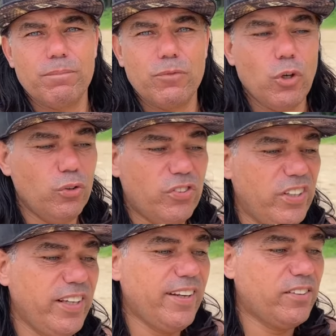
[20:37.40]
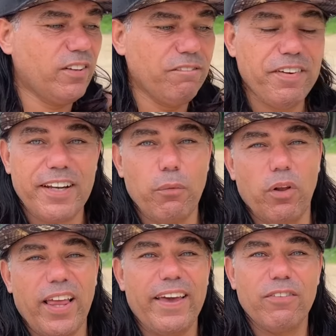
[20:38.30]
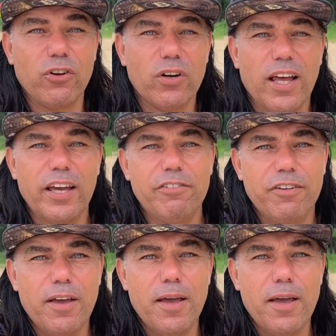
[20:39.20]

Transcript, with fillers: Don't see it as something that will end your life,